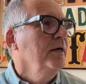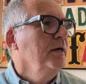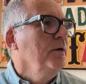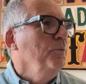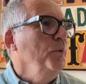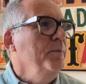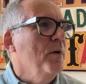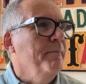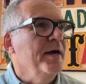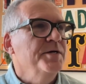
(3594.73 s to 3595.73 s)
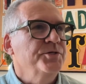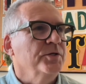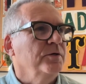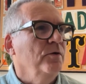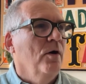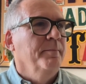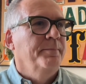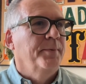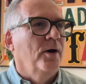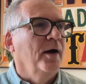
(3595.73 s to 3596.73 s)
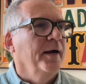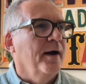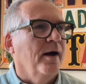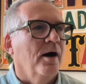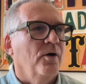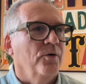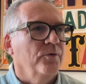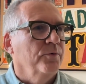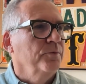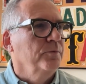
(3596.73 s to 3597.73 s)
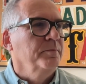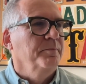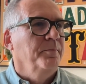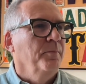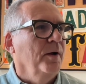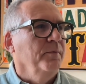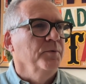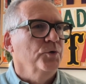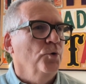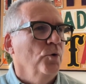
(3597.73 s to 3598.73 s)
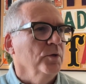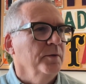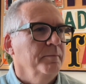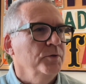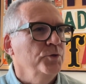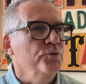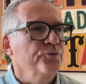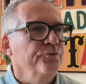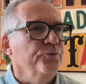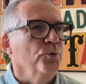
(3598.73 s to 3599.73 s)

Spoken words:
we were measured not by our, I don't know, call it useful